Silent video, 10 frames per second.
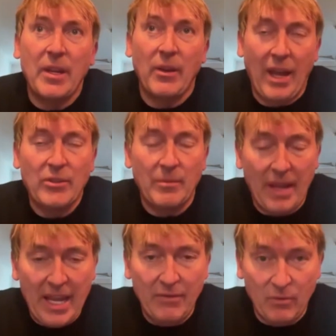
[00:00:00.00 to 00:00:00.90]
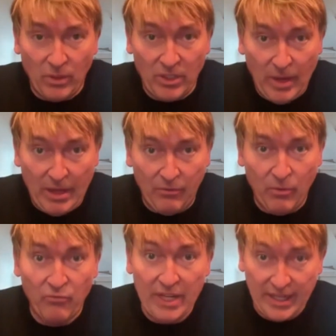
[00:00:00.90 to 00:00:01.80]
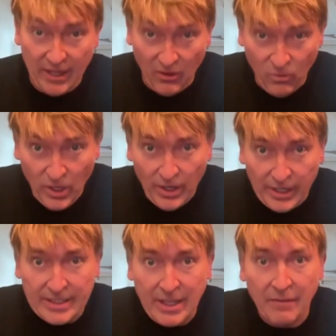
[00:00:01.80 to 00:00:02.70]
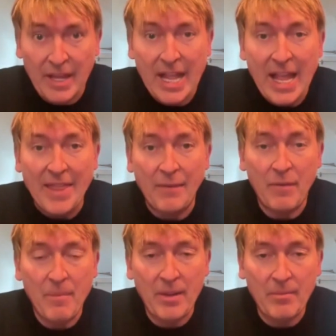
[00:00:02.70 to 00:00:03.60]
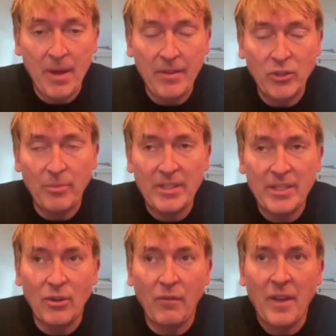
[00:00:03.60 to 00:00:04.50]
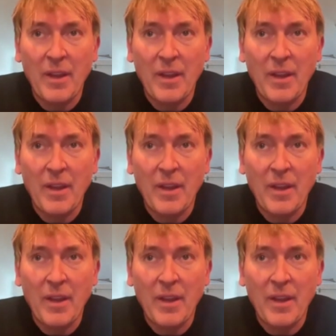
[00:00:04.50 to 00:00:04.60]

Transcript: how she behaved and what she went through, reading her work and stuff. And then for my other job is to sort of